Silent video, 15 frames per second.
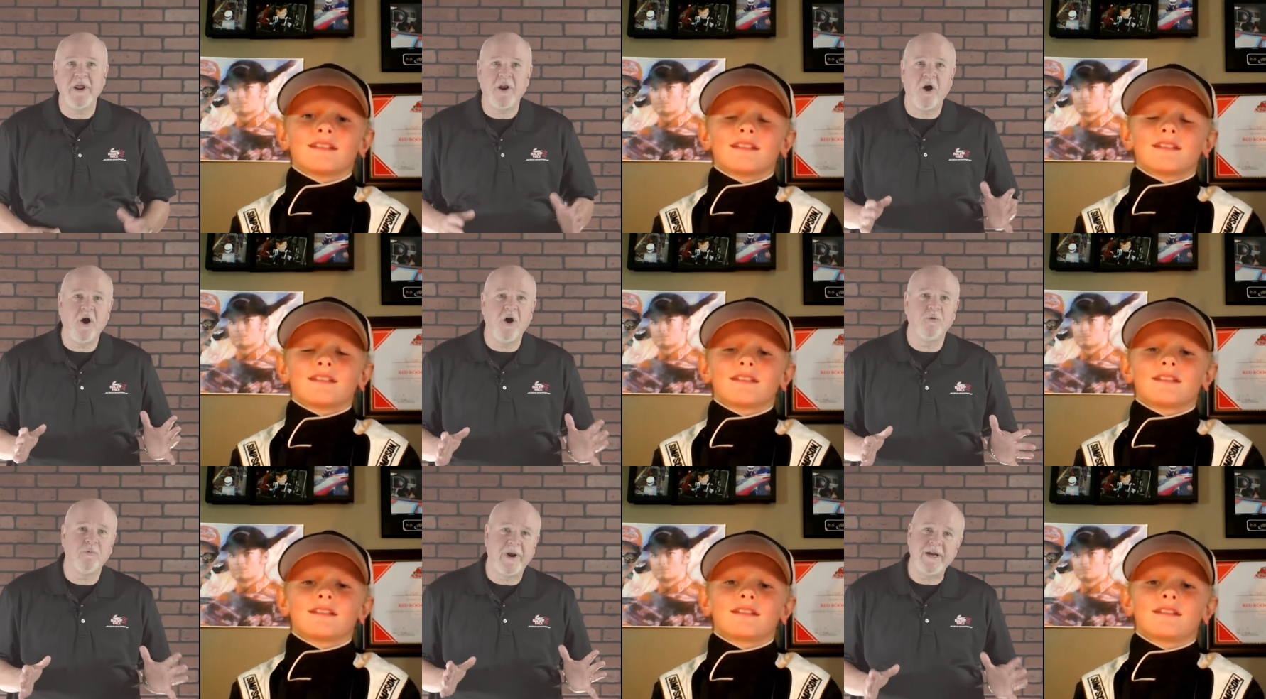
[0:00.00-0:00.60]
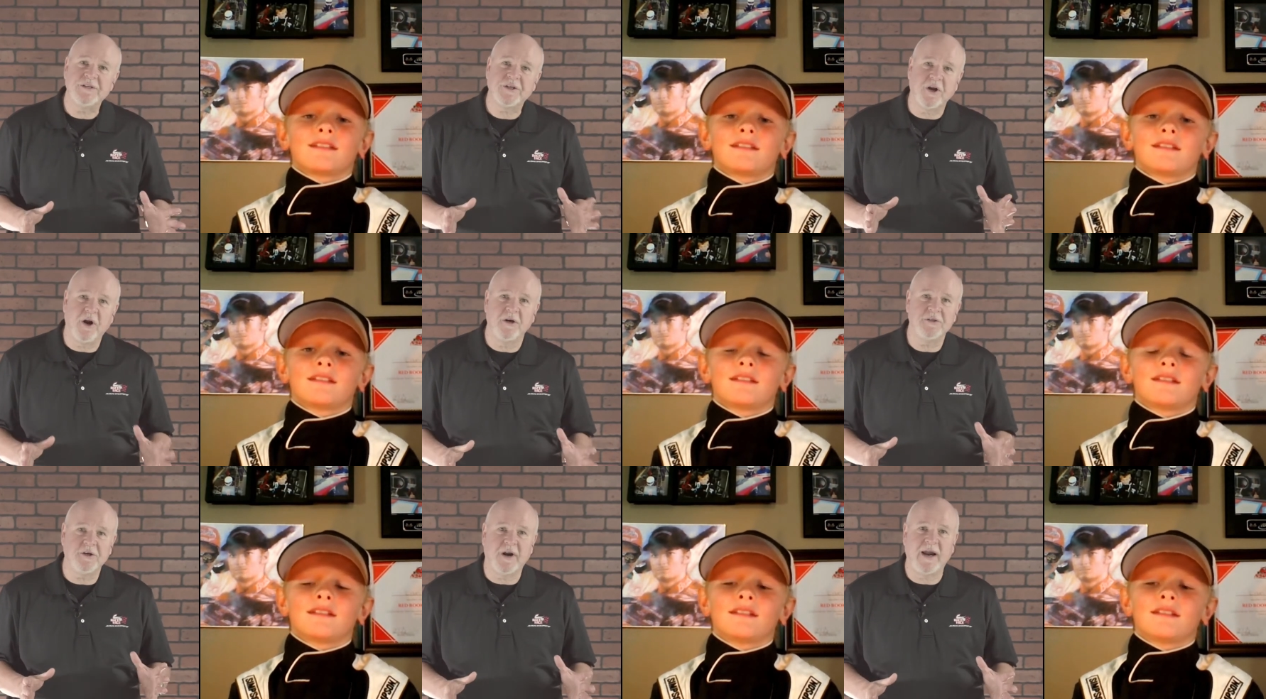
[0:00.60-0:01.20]
Speaker 1: all race
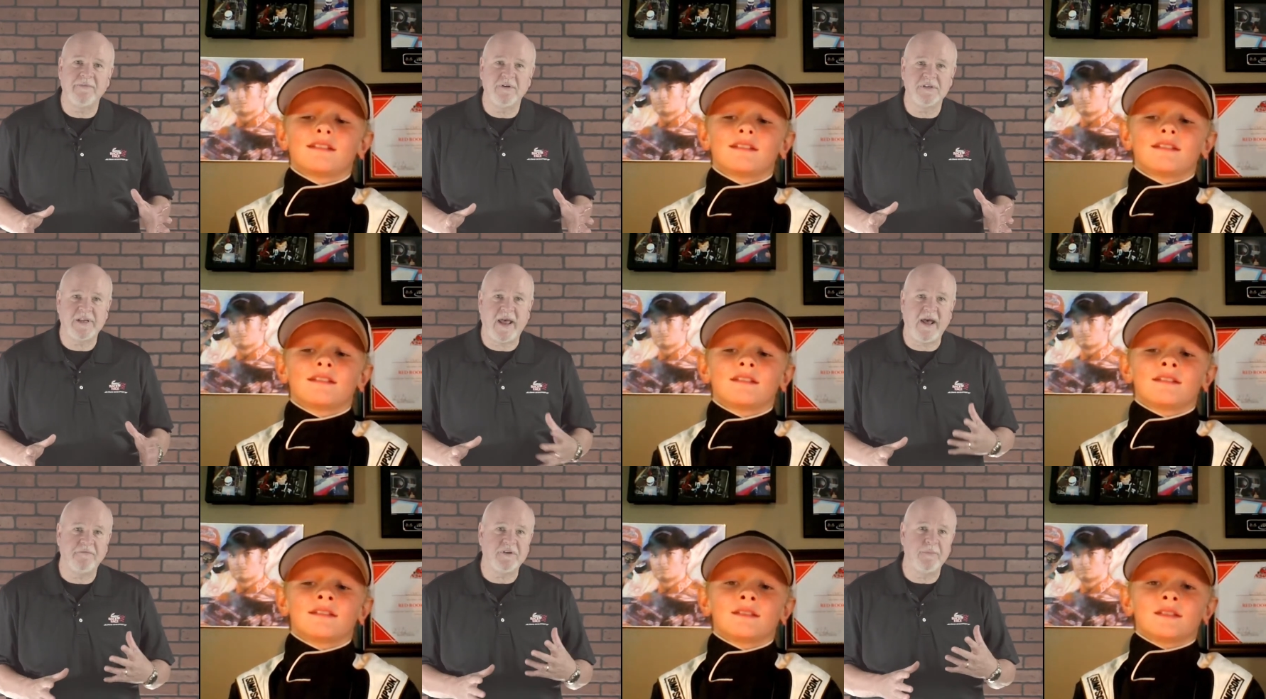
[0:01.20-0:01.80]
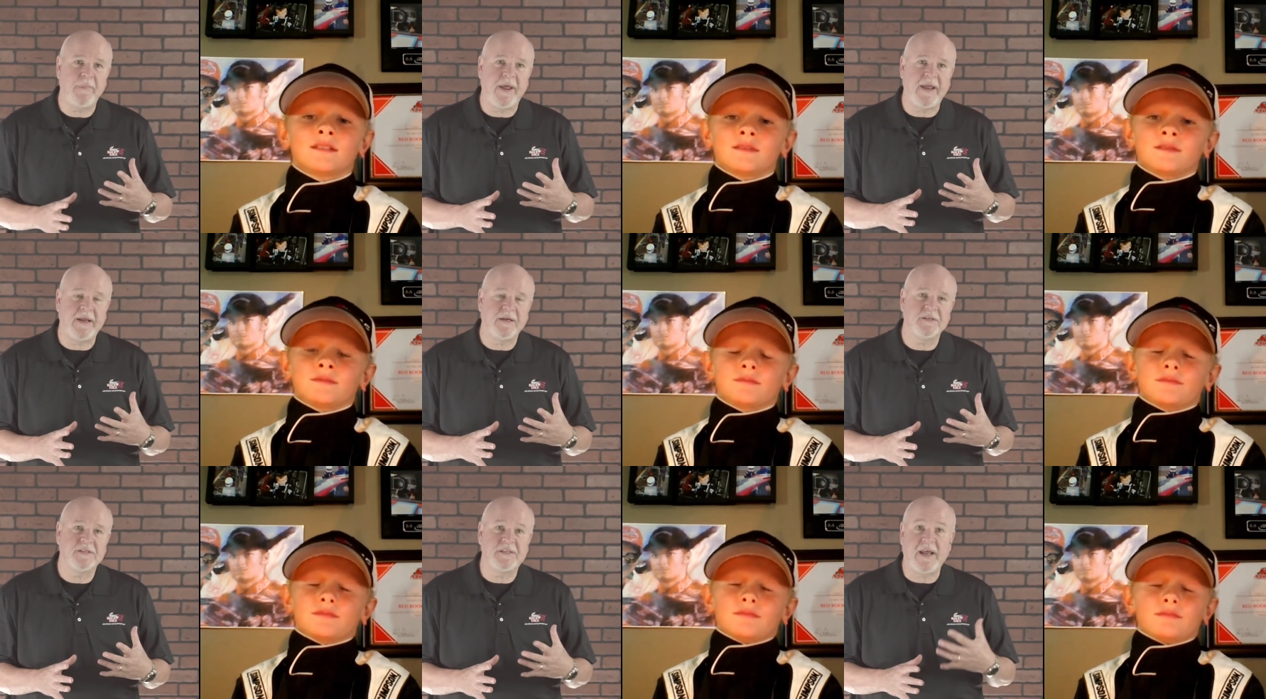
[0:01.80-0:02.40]
car drivers have to make
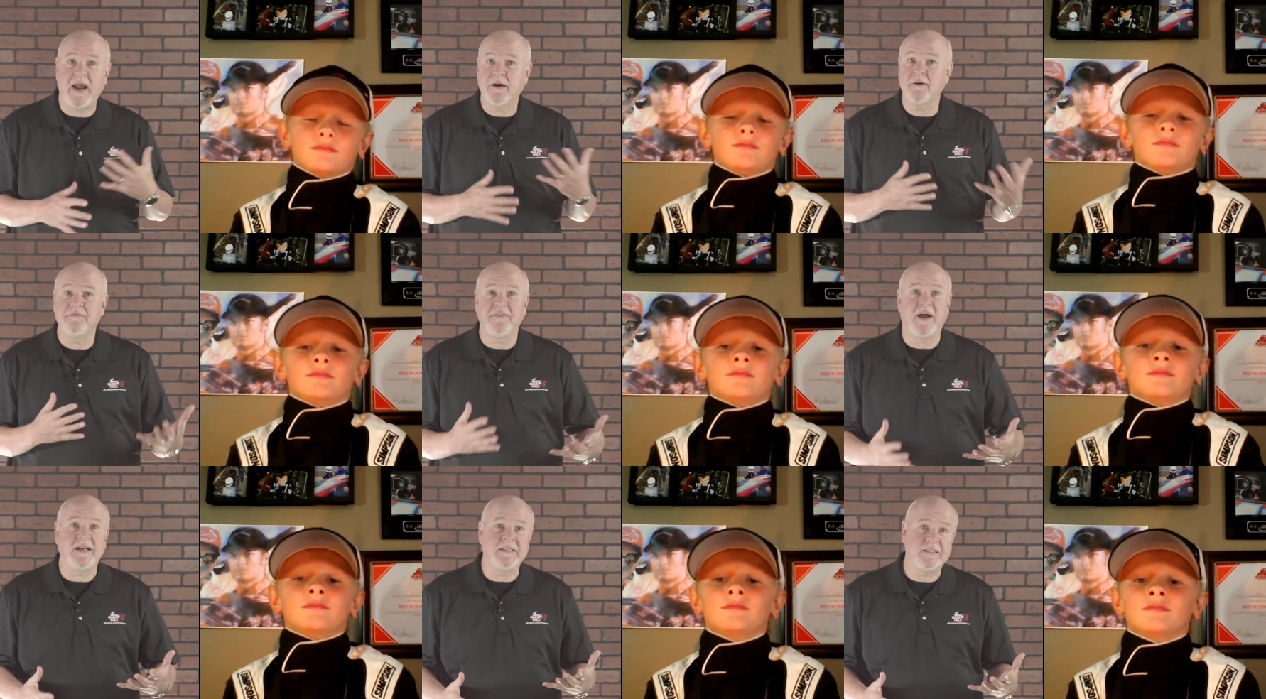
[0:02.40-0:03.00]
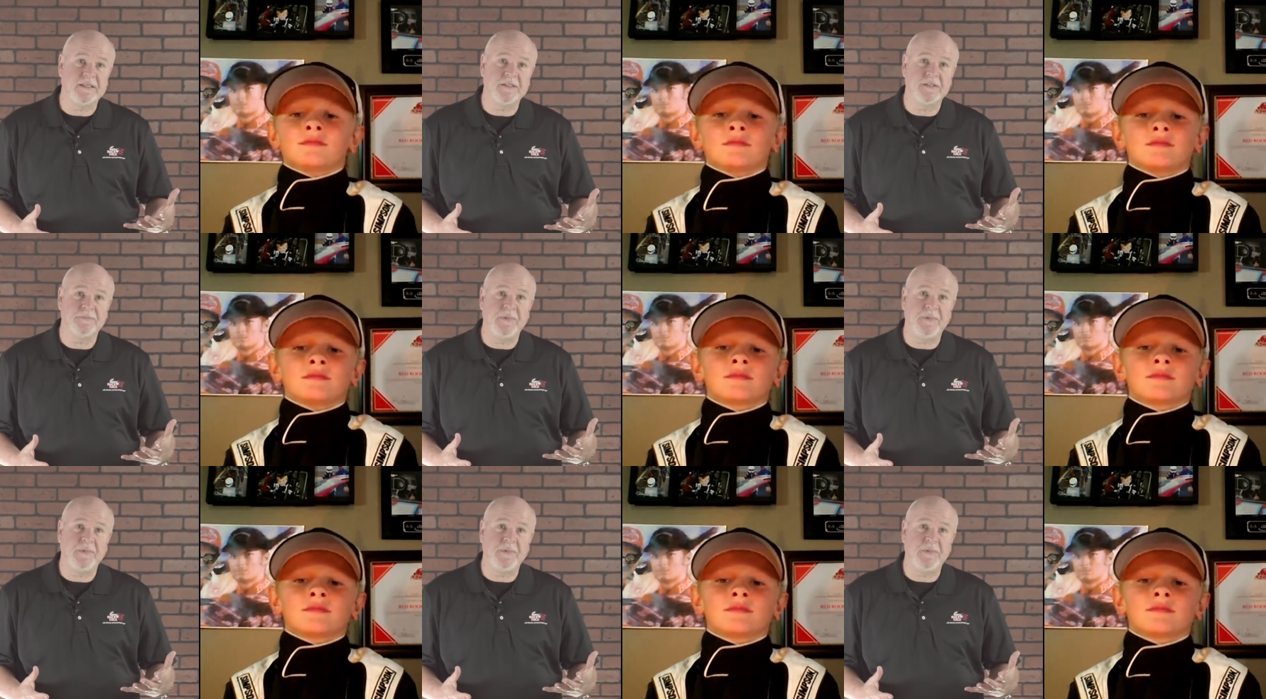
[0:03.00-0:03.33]
sacrifices